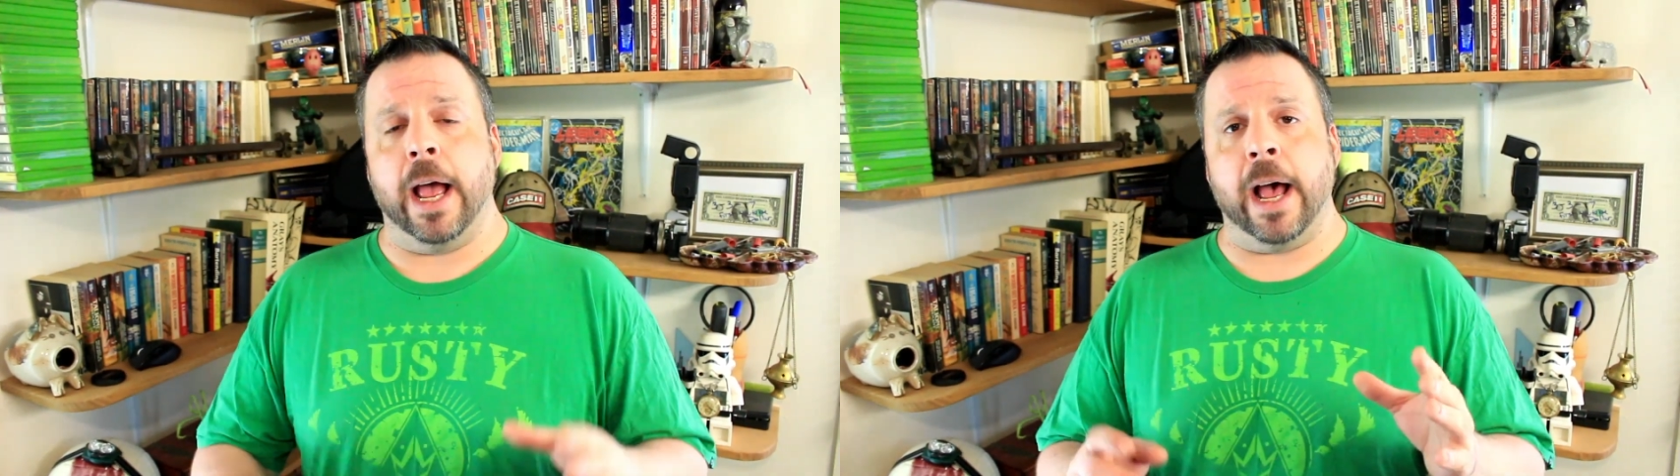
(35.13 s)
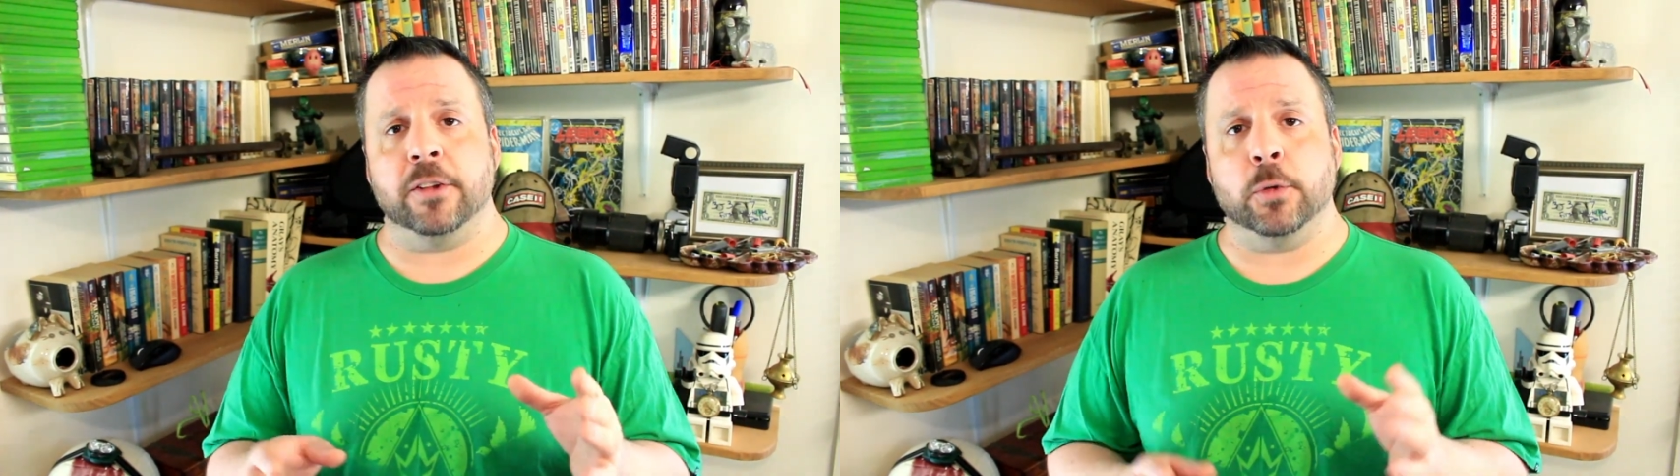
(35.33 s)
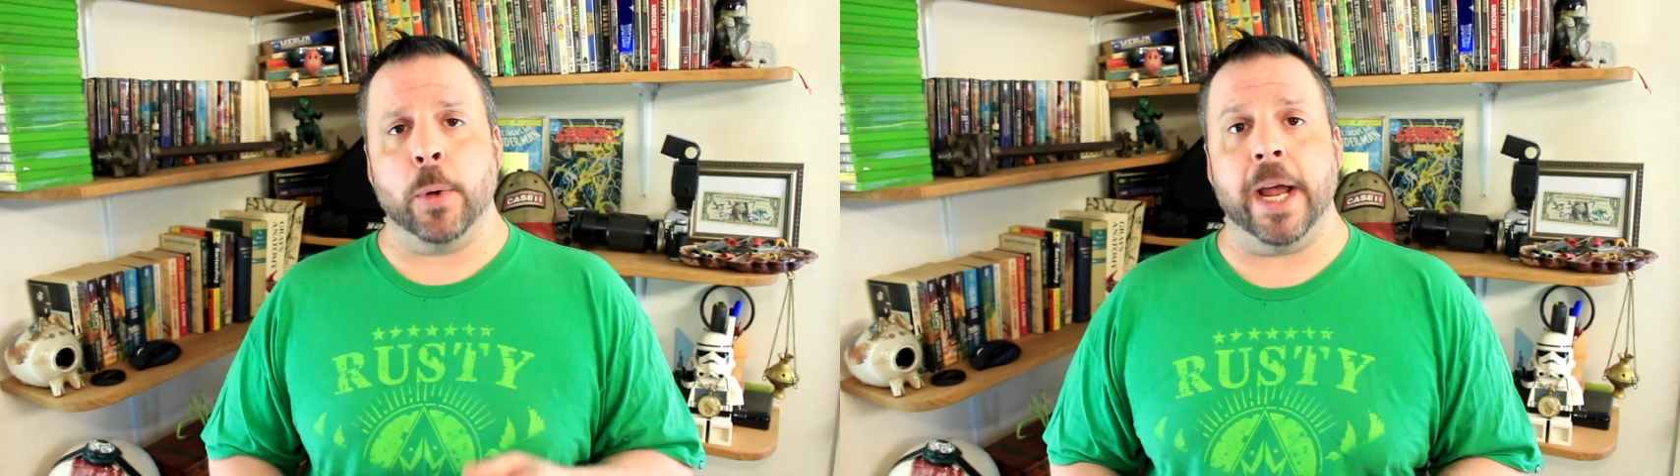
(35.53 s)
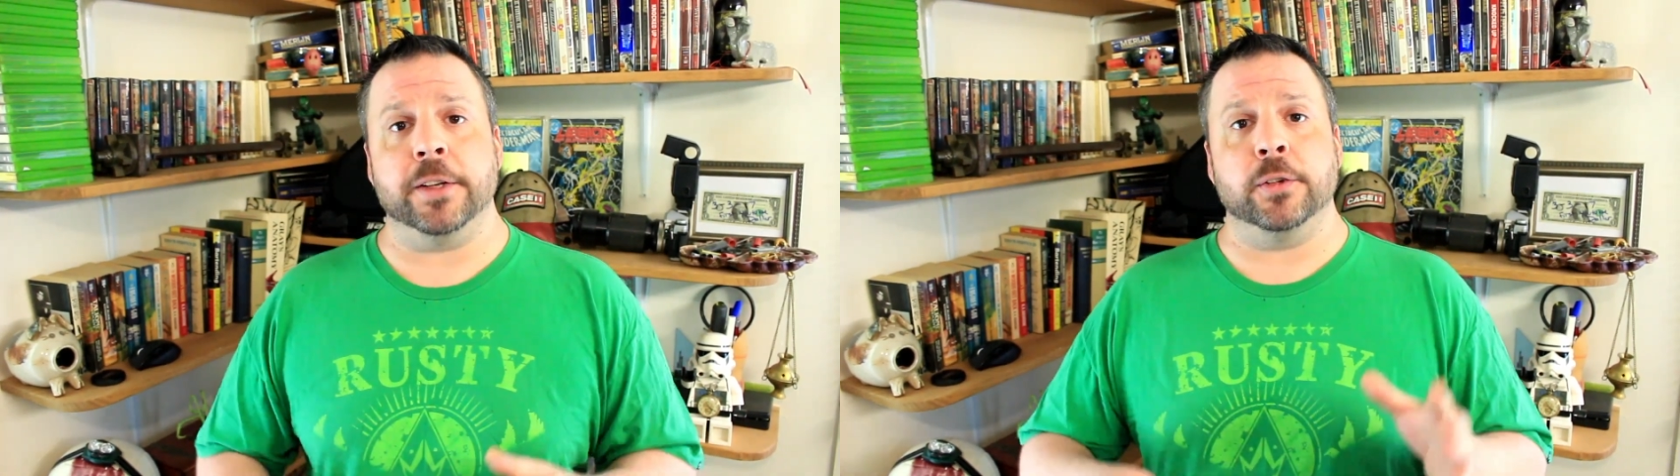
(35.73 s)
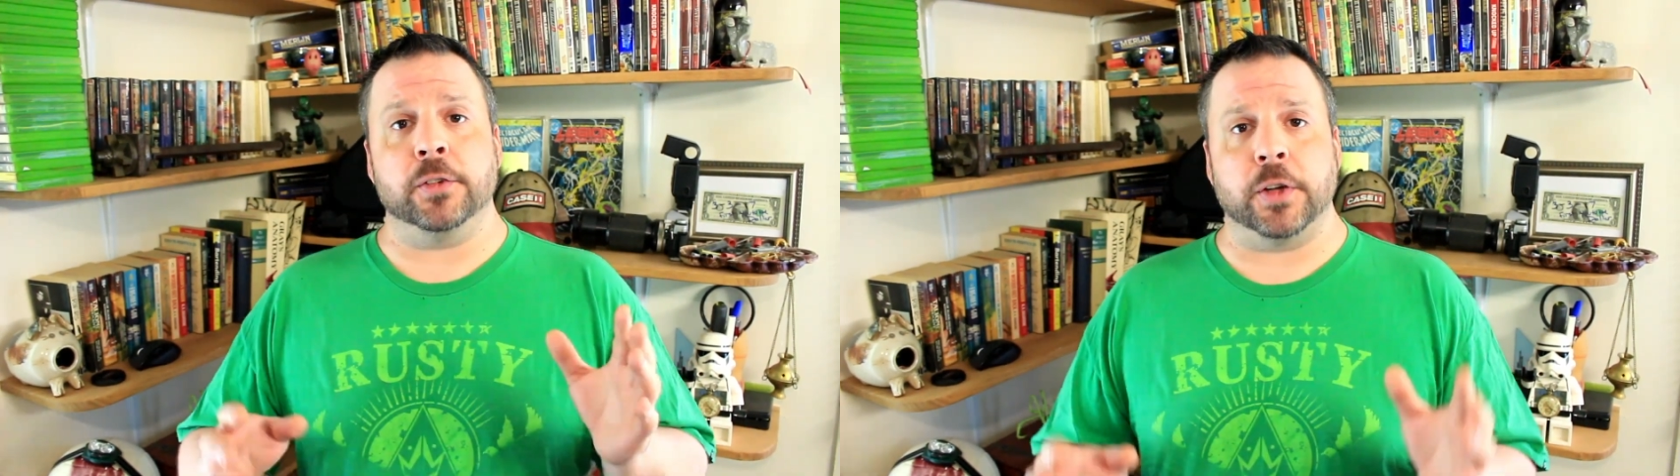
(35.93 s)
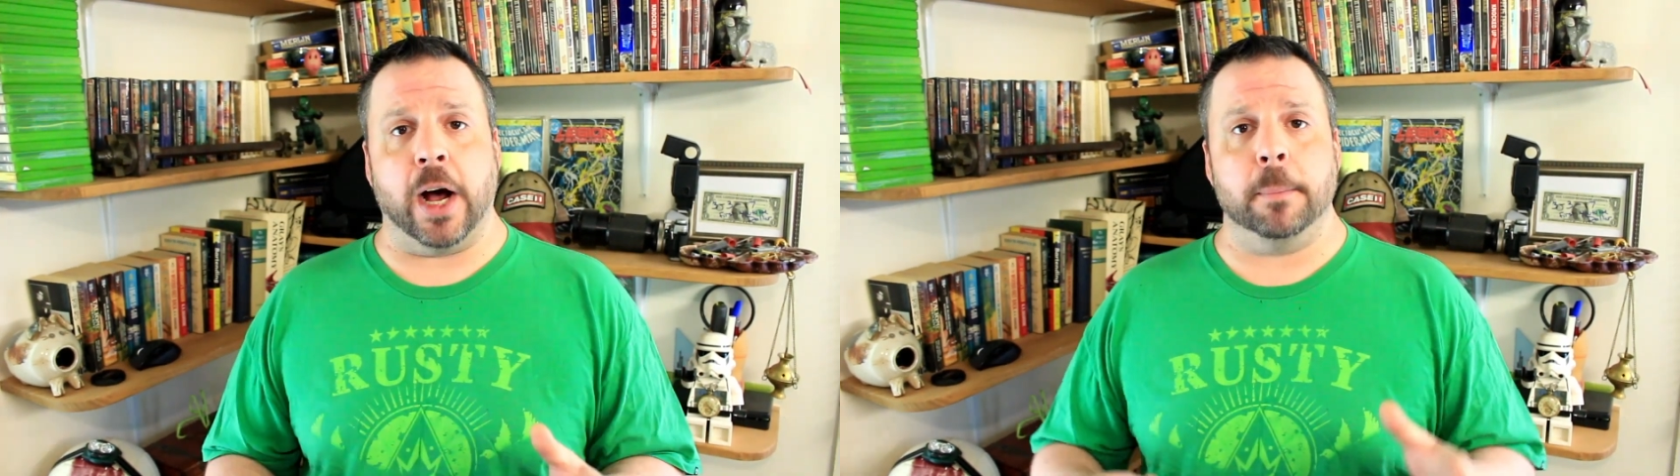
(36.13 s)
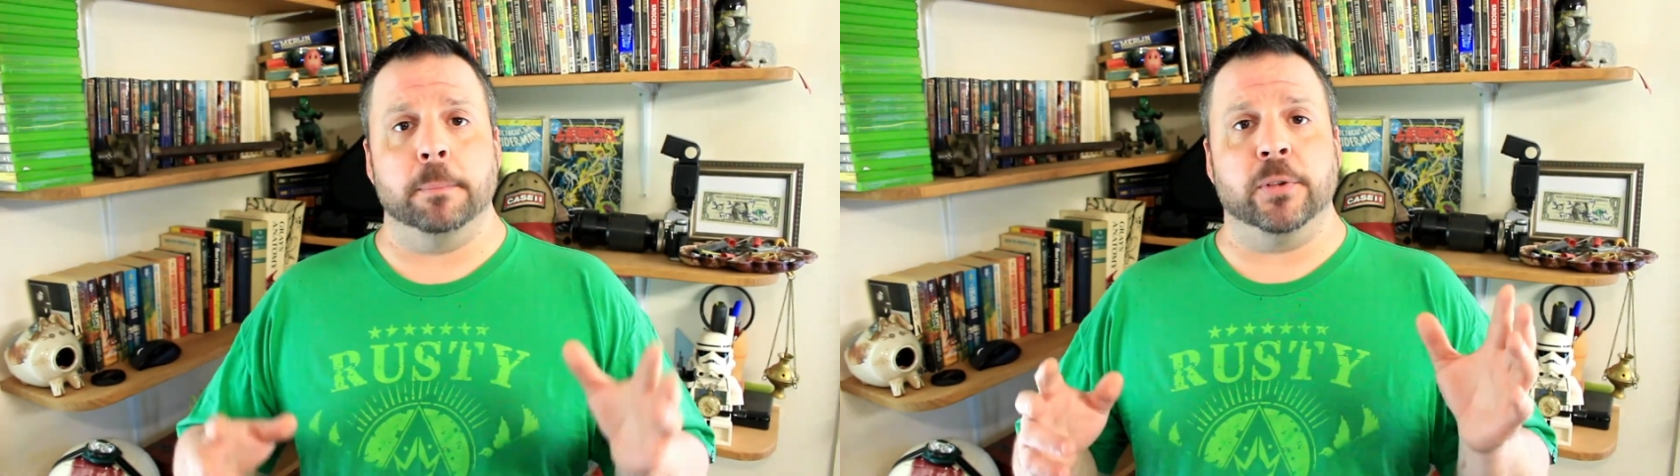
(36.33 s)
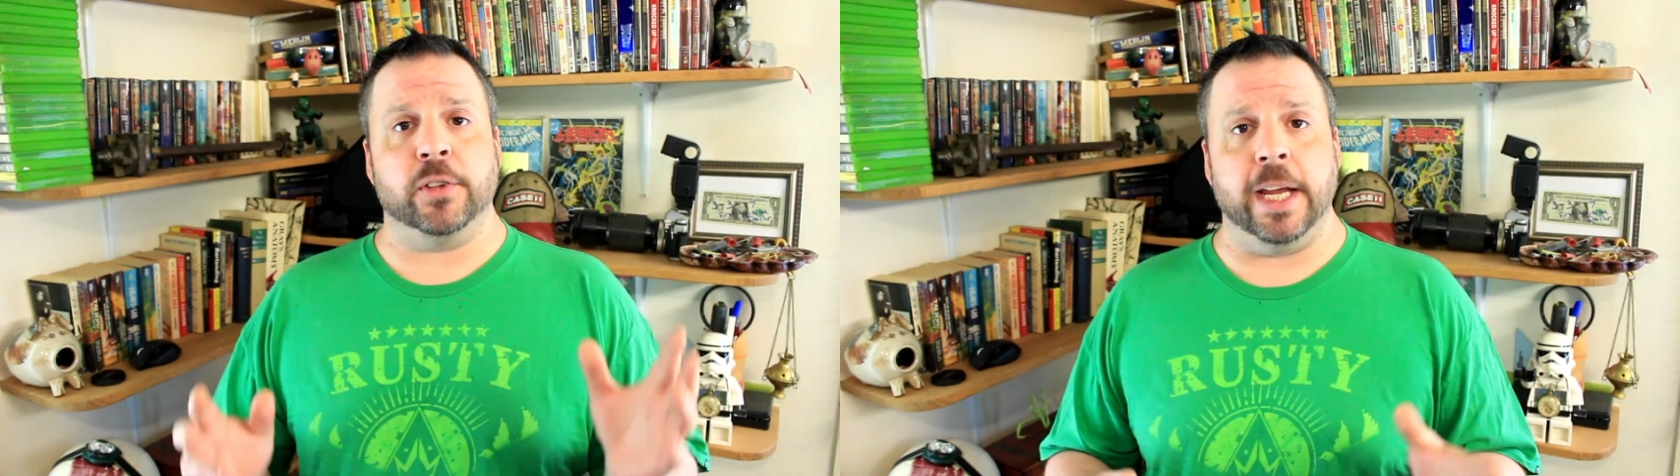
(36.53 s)
as a way to stop
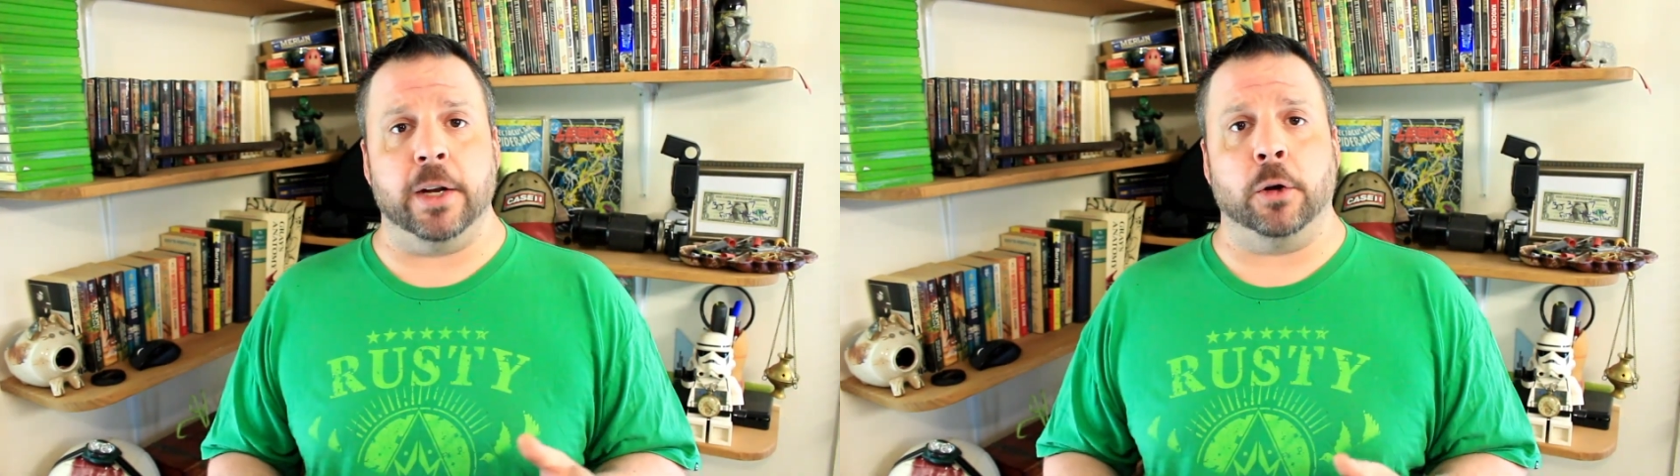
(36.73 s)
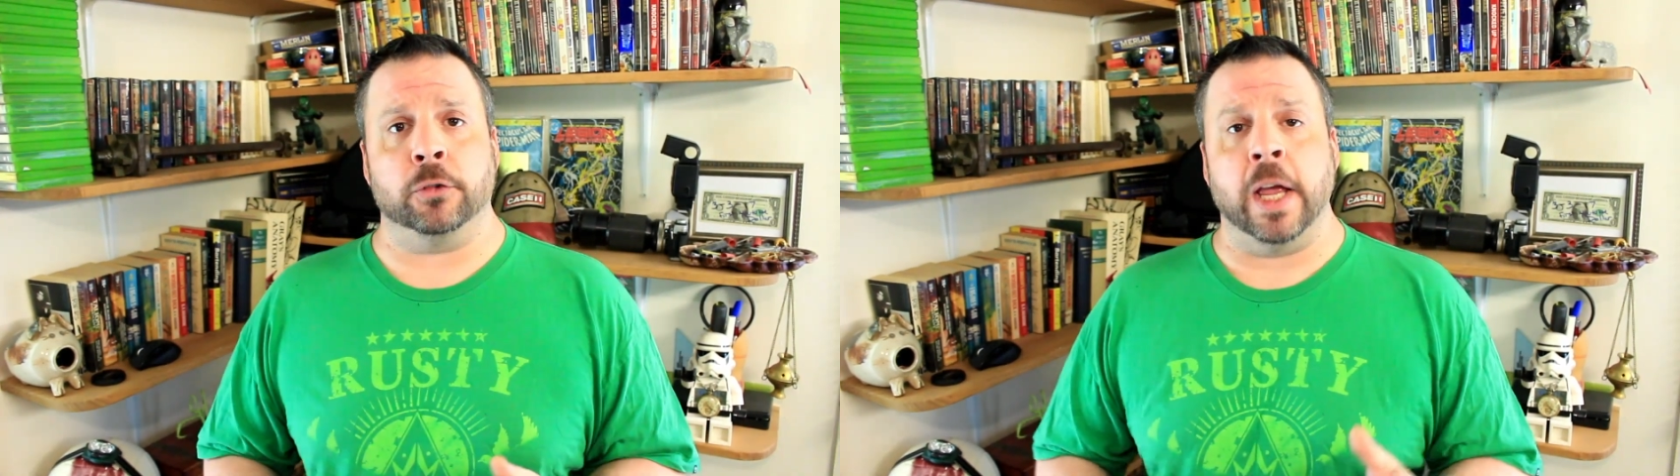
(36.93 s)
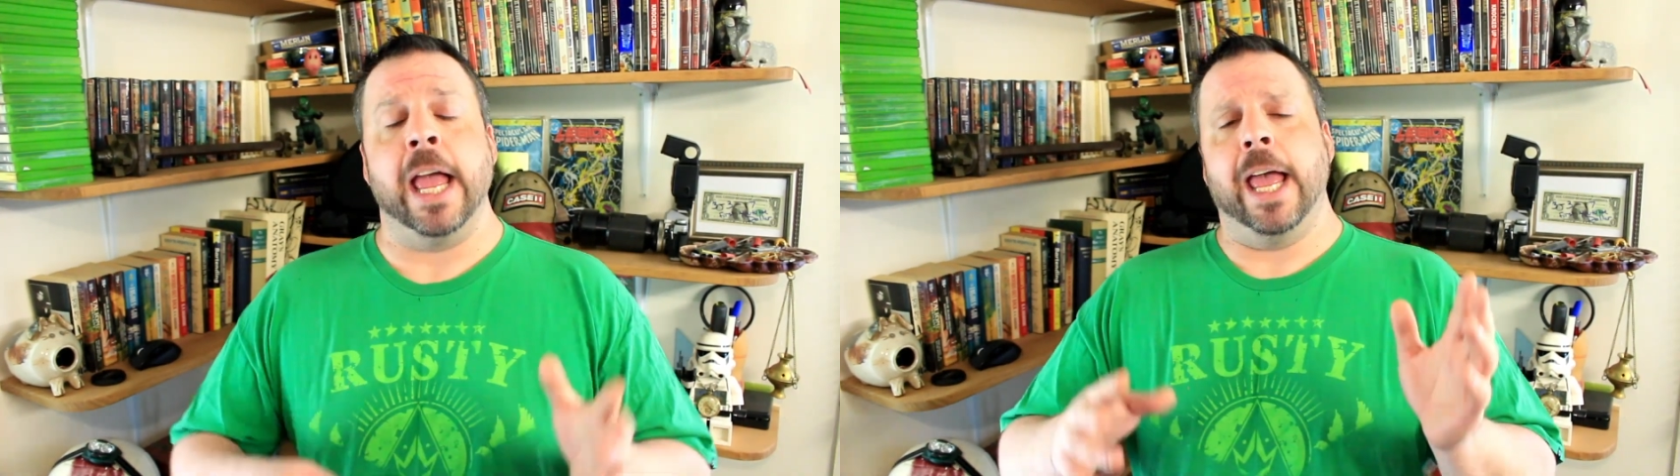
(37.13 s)
mosquitoes